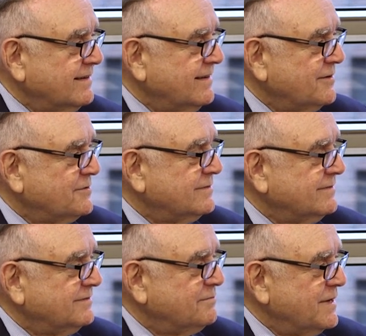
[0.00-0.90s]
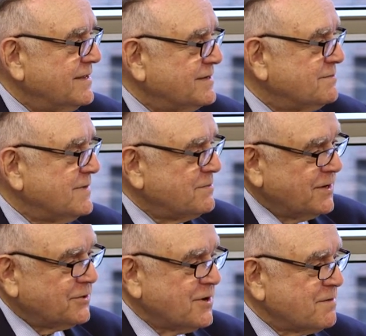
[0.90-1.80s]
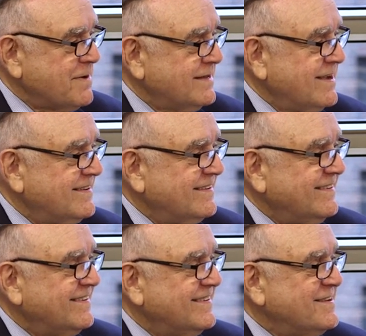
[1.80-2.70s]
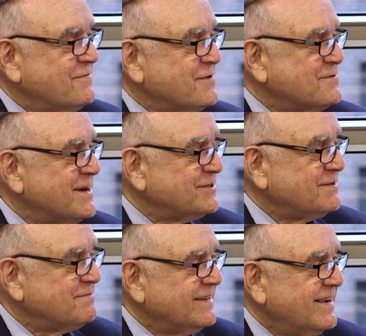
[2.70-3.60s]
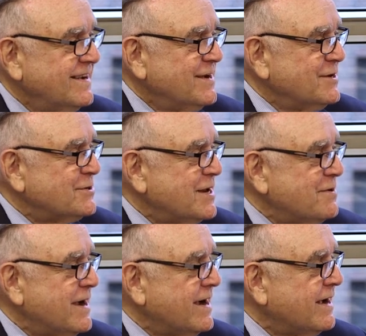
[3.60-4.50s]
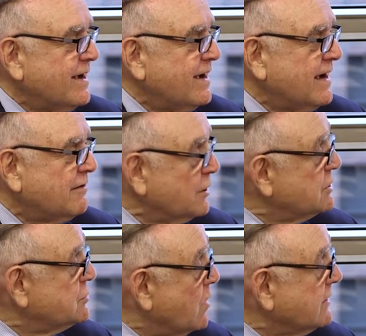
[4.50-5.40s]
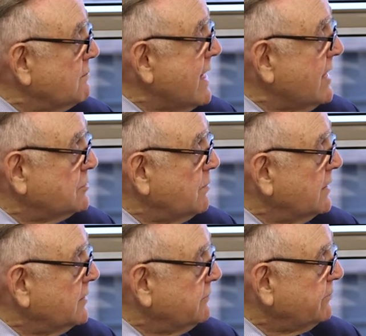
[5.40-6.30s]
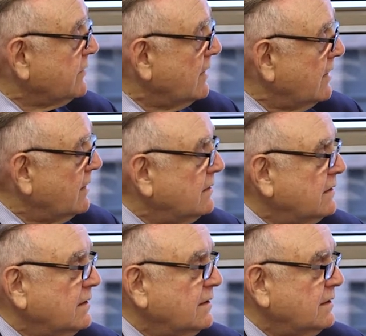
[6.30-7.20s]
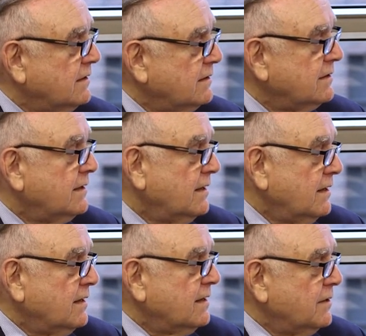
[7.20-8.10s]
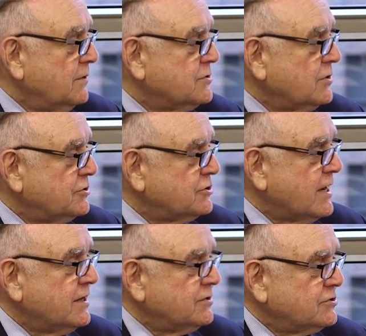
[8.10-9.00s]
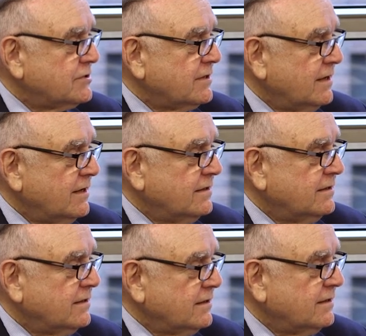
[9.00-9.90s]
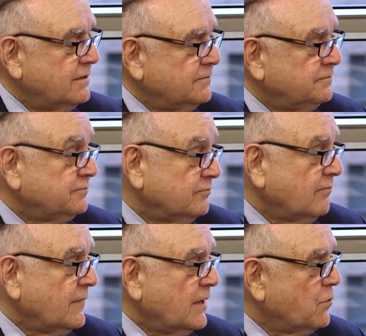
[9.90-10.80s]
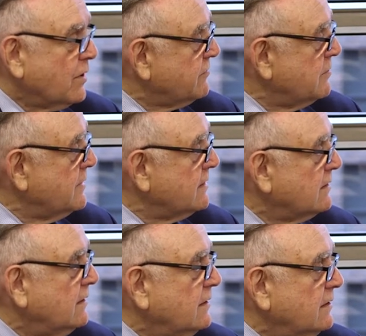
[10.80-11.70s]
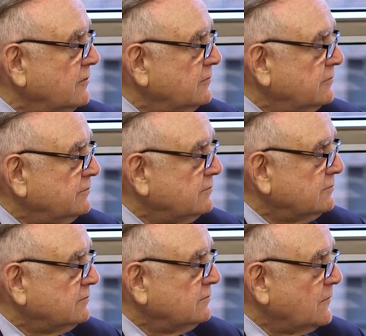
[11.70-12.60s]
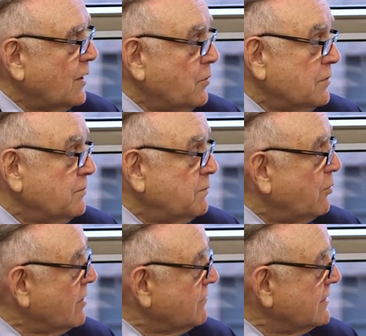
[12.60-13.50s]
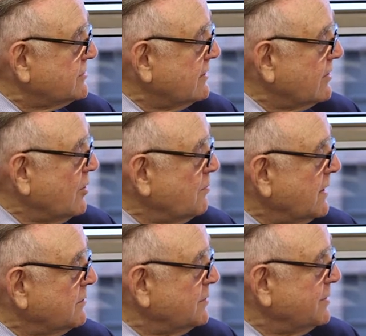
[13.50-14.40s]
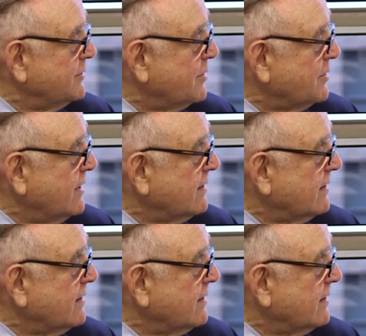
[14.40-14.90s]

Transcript: you know, he doesn't. Maybe we can talk about that in a different question. But so anyway, I, I really just want to manage money, and uh, it was a good change, and uh, it worked for me. I wouldn't be poor if I still gold medal, I would be doing